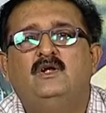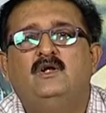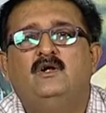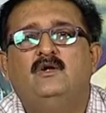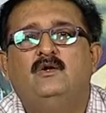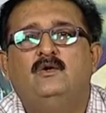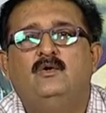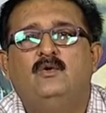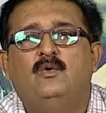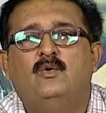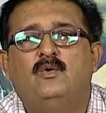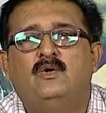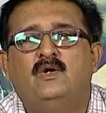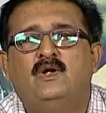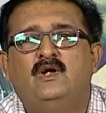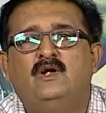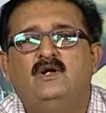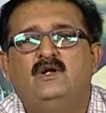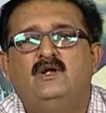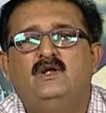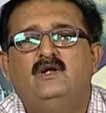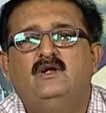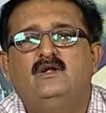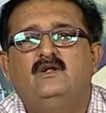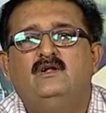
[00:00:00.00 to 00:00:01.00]

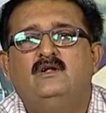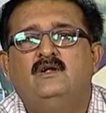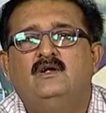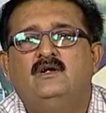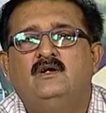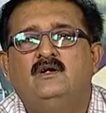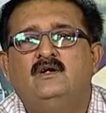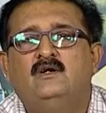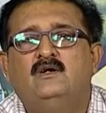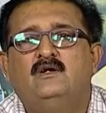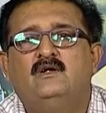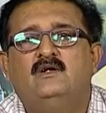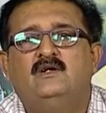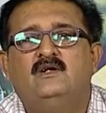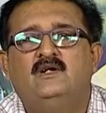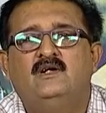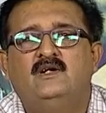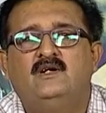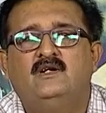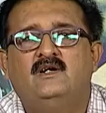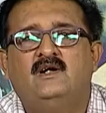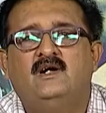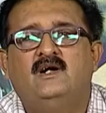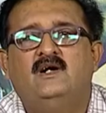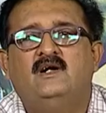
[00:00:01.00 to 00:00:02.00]
locating the
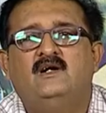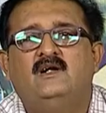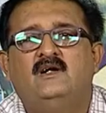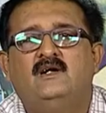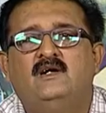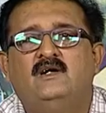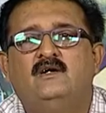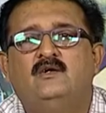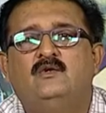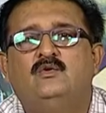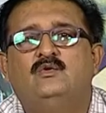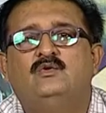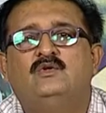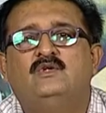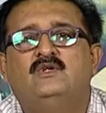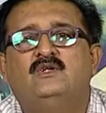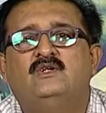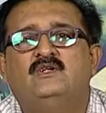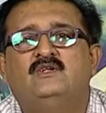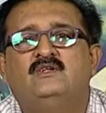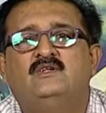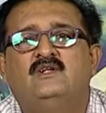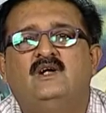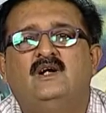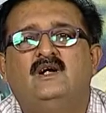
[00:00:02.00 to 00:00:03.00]
read write head to the
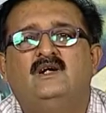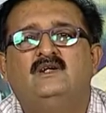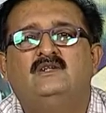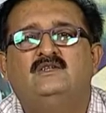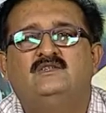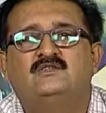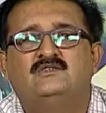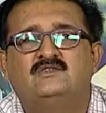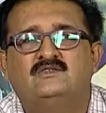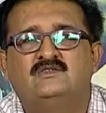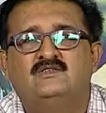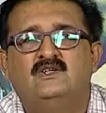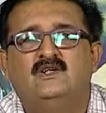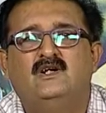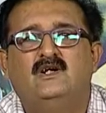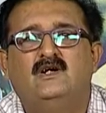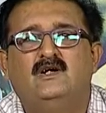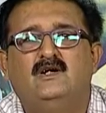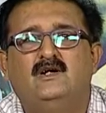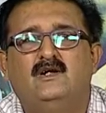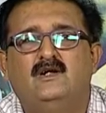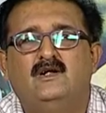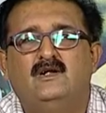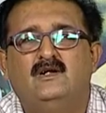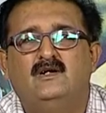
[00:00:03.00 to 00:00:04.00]
desired
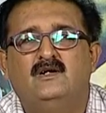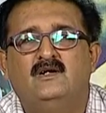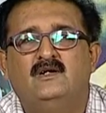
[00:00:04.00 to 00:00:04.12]
cylinder.